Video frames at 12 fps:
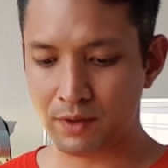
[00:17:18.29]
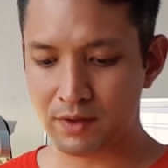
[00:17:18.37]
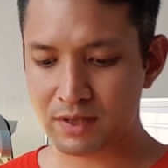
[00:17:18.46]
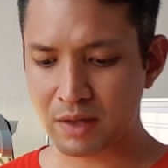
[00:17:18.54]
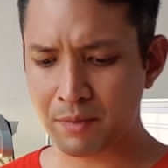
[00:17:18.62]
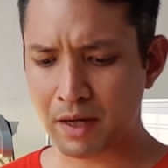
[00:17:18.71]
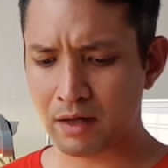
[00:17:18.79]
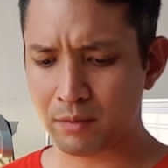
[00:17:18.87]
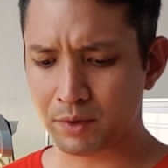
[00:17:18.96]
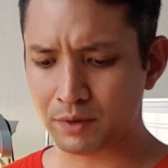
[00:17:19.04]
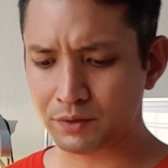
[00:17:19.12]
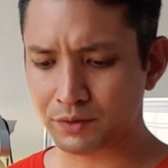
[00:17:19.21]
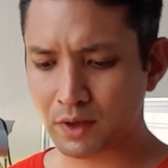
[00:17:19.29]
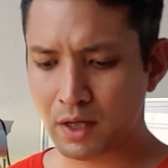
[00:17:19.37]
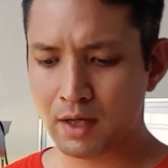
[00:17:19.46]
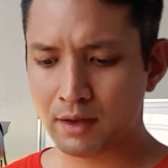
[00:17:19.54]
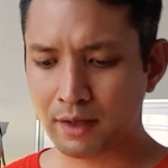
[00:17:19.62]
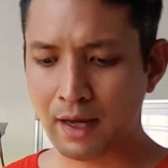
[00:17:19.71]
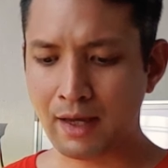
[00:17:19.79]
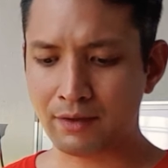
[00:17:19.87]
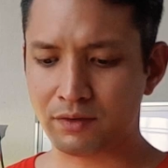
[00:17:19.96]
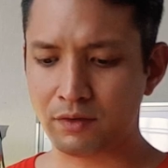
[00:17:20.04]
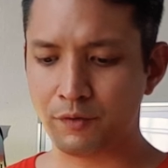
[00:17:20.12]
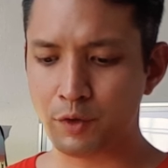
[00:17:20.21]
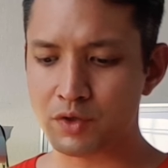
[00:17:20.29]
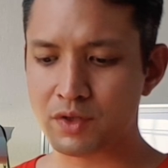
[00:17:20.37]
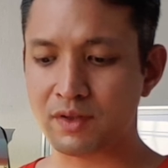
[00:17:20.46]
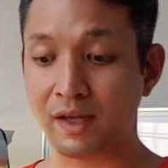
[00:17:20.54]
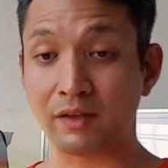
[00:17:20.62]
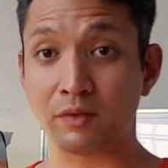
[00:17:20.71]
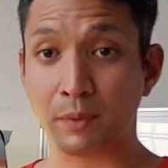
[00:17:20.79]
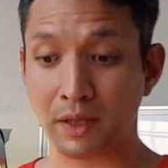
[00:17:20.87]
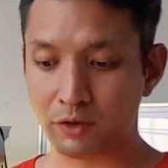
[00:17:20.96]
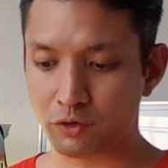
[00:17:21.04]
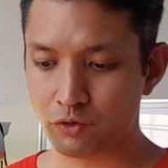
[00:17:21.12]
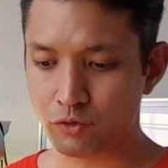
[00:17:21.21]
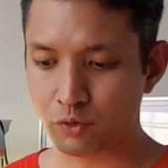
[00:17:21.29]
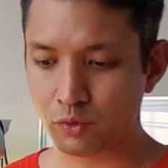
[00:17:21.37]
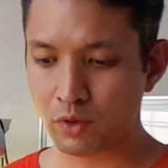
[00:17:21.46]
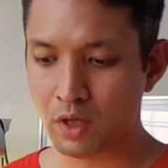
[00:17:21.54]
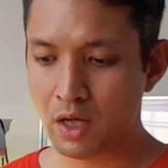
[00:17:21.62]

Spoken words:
In some animals, gas diffusion takes place through